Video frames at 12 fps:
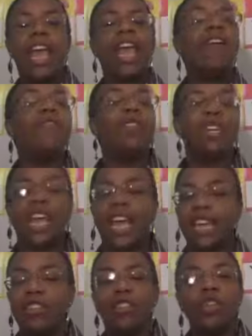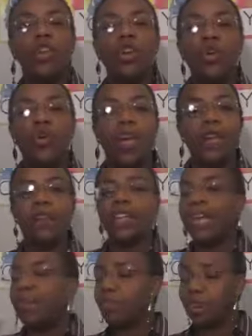Every day is new. Every
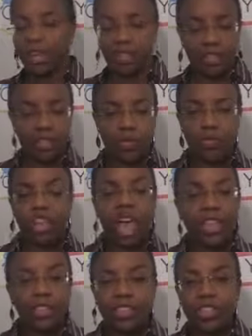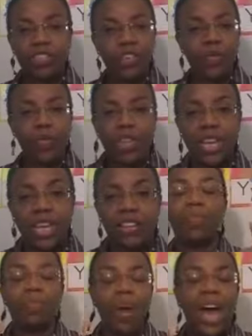day brings its new challenges and new
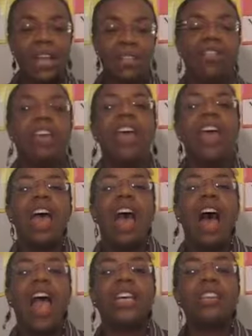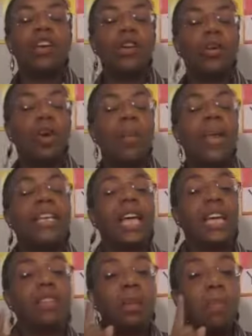things. But I can tell you what my
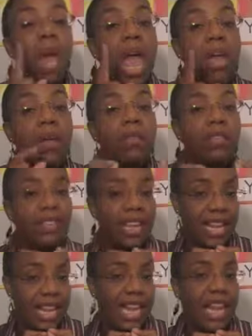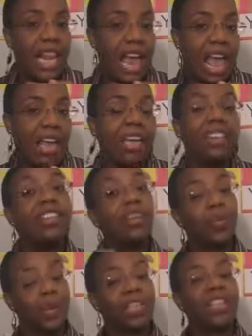day is supposed to look like. I can tell
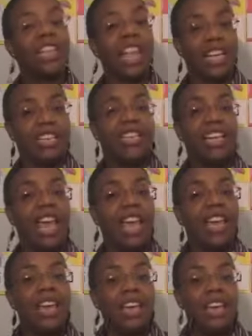you what it looked like today.